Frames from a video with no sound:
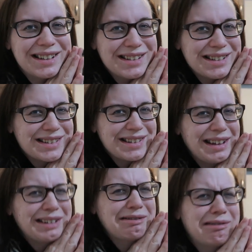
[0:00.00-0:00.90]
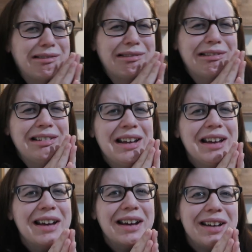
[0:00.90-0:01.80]
Because it's like, oh,
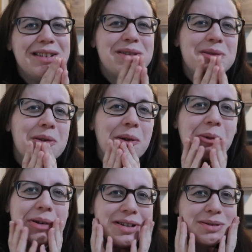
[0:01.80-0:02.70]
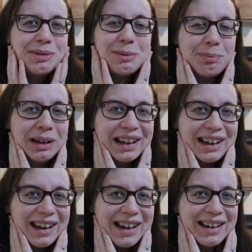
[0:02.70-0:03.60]
I do not want to be big
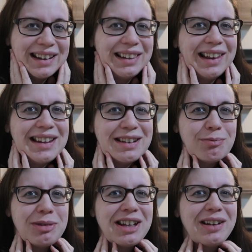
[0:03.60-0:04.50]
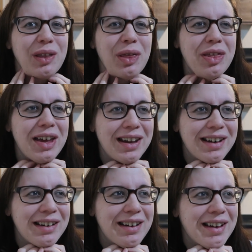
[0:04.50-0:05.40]
again. I like being
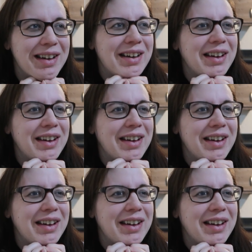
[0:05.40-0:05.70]
thin.